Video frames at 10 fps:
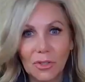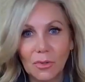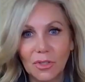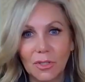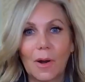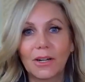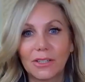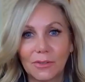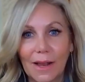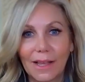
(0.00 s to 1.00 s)
so smart
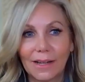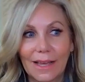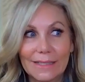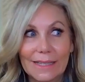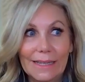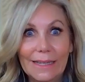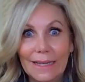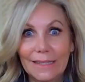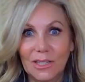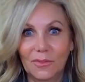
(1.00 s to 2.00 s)
to recognize he
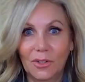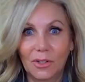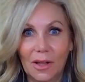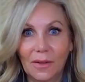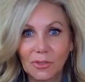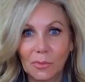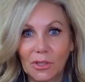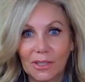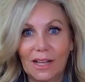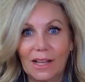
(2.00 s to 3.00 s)
needs to feel
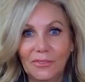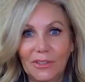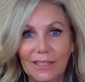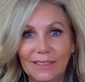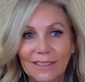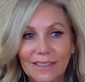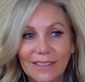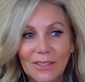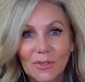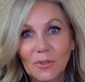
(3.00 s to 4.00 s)
comfortable and confident
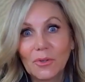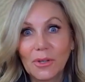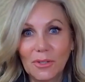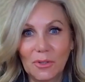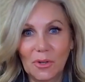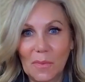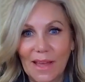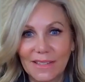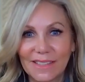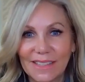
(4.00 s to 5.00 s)
so you can do your
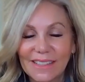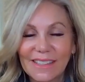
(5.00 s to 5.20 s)
best.